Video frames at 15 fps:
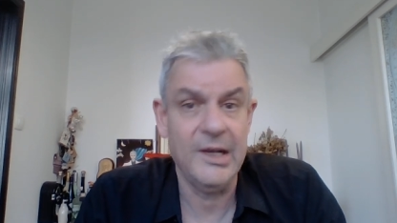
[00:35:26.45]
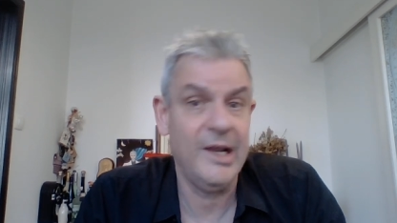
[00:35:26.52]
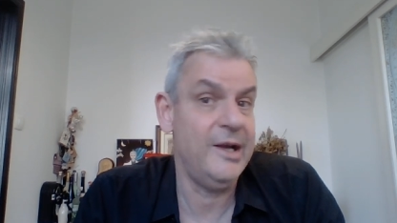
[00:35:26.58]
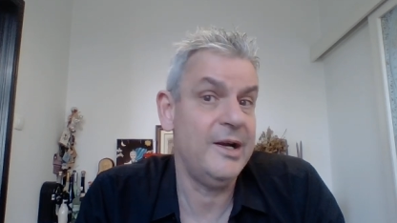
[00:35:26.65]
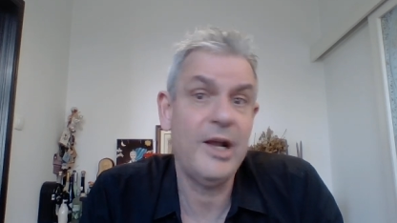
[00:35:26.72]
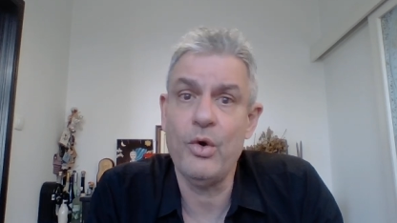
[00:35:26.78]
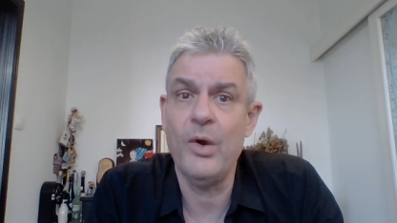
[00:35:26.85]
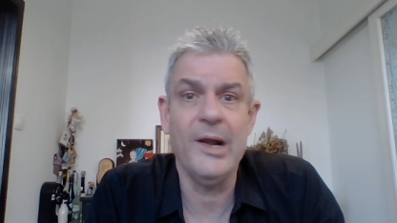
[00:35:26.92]

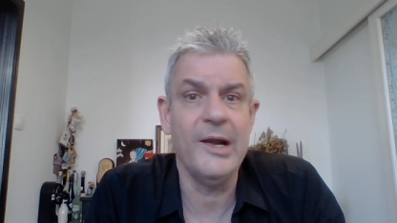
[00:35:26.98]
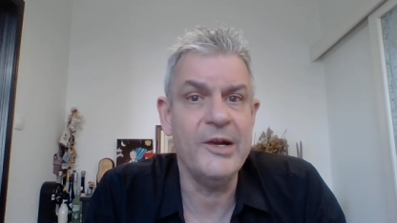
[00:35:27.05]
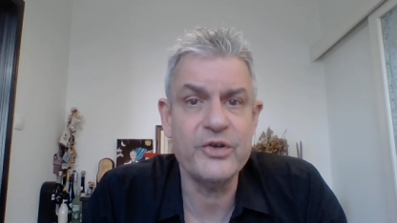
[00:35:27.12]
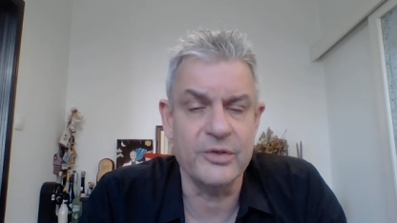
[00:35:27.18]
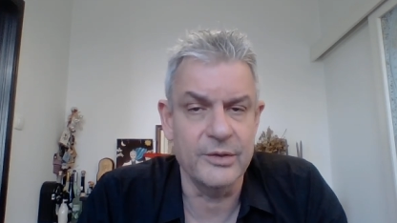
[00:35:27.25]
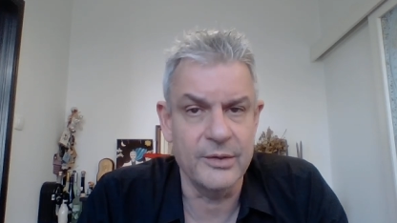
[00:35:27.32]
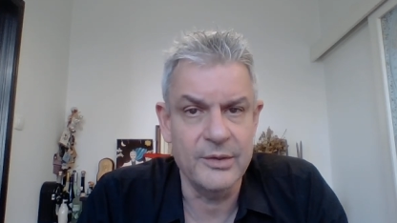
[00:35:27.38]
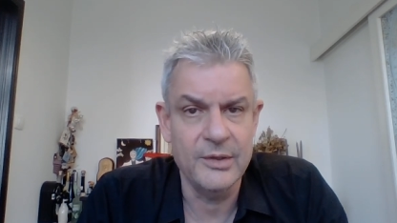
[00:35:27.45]
and a
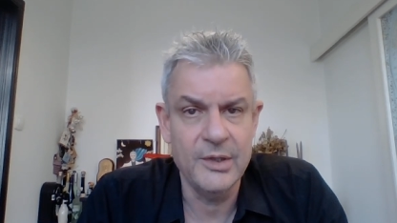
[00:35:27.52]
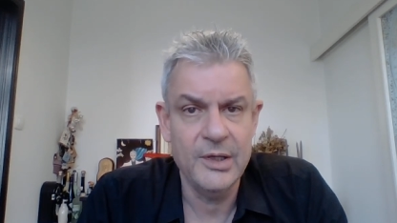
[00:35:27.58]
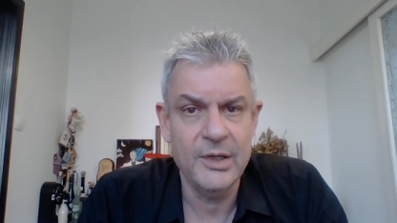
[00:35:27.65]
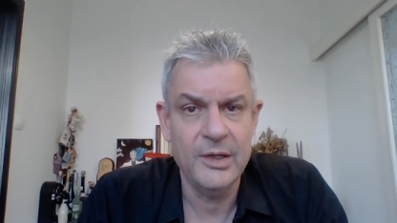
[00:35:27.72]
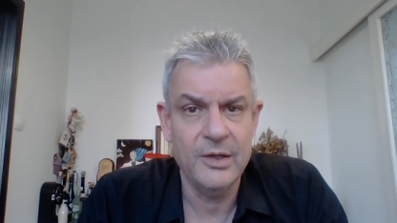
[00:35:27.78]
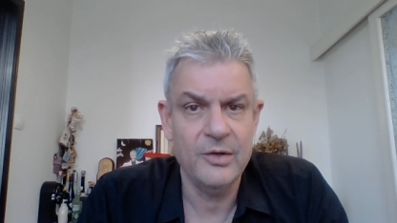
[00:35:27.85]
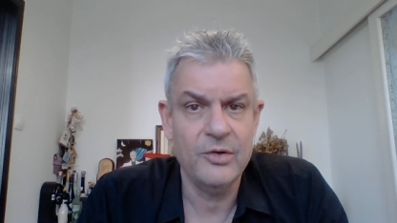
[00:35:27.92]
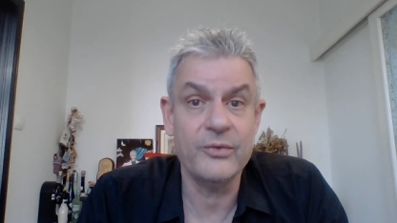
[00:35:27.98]
coalition
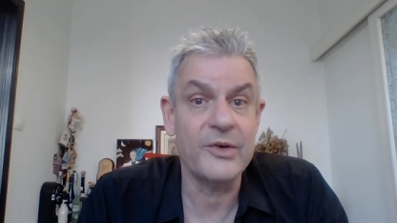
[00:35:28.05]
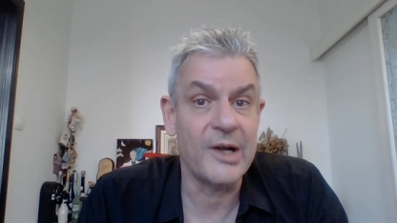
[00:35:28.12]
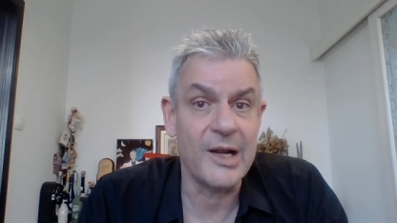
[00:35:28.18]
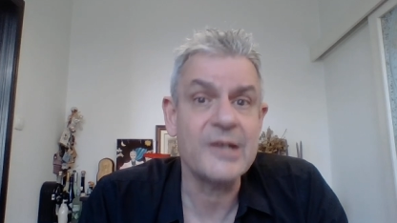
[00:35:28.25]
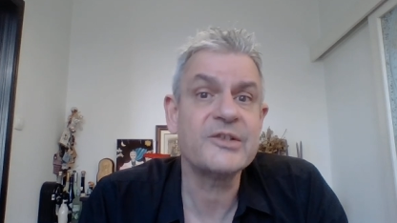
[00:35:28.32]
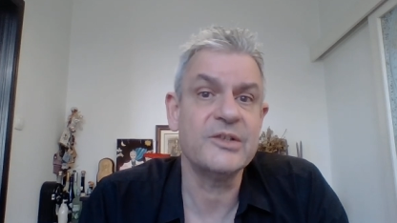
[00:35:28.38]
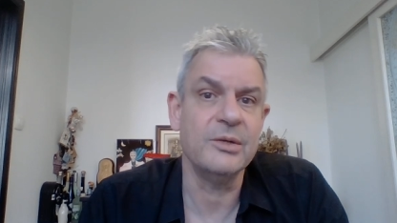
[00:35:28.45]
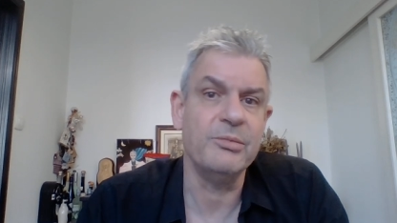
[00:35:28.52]
of
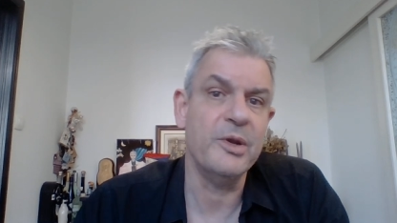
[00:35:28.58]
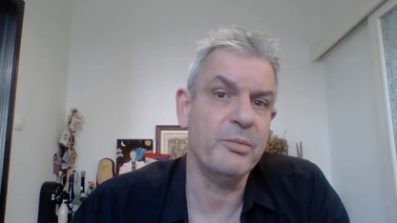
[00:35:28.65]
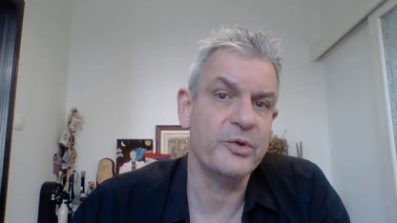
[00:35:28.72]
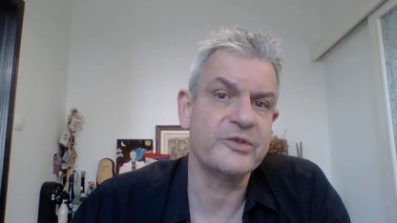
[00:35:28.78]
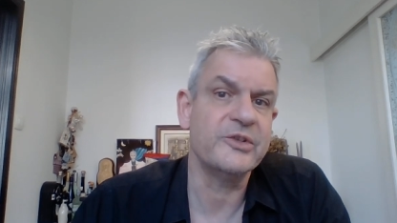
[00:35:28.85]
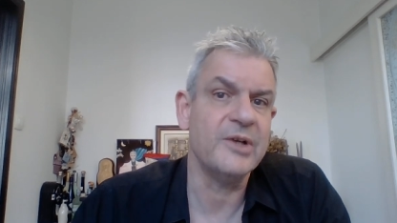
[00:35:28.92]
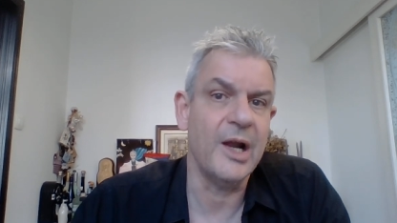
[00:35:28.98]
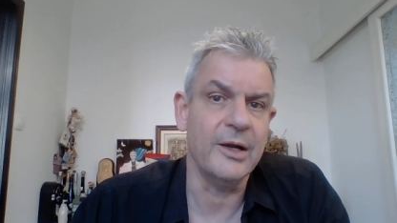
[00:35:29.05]
cluster B
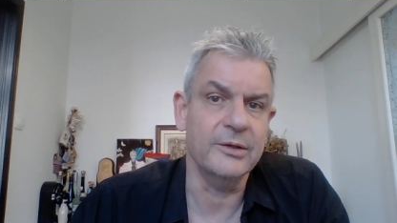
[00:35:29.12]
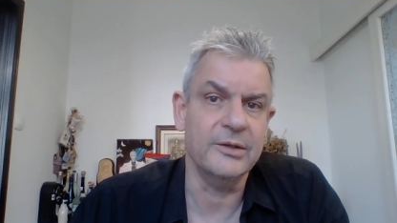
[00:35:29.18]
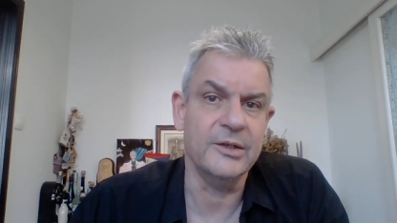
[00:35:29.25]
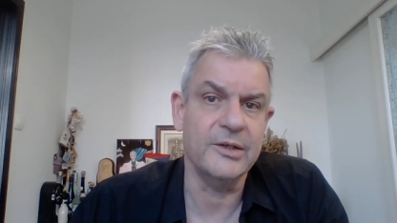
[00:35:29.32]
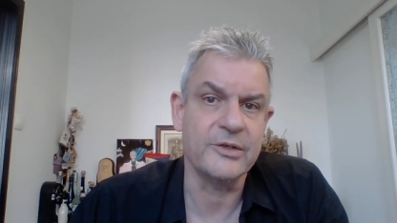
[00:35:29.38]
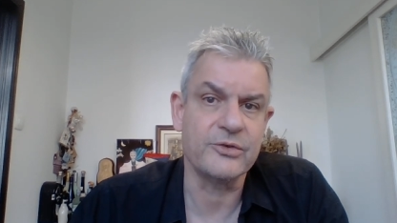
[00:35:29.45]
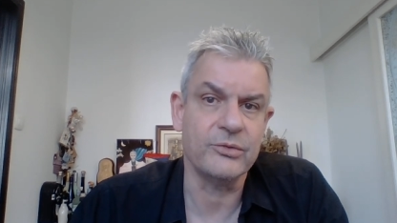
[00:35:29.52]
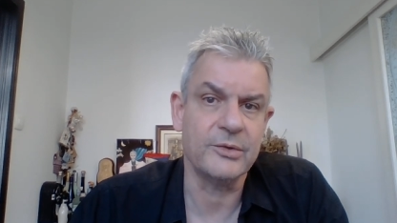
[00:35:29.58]
personality
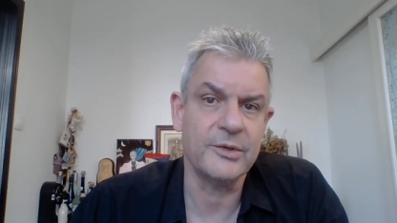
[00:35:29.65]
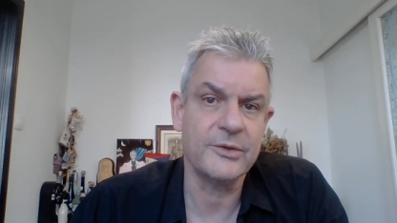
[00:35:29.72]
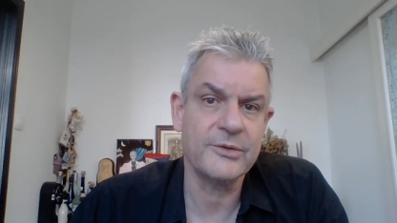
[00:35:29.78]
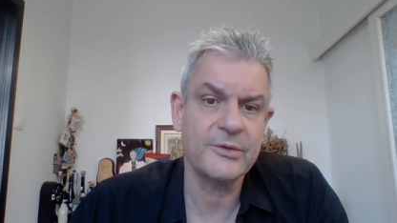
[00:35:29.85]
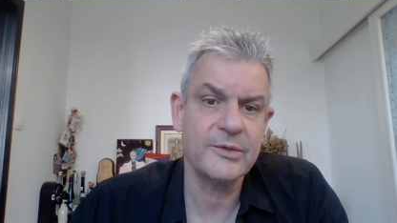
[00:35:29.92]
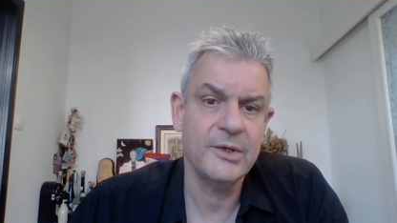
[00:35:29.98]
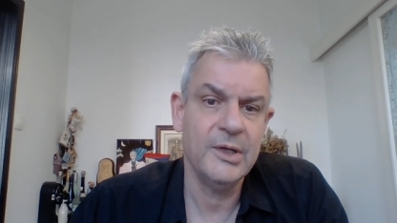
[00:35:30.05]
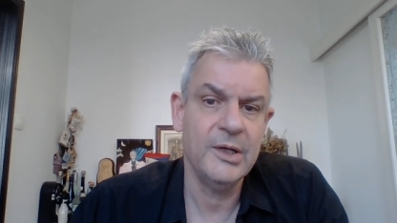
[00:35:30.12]
disorders.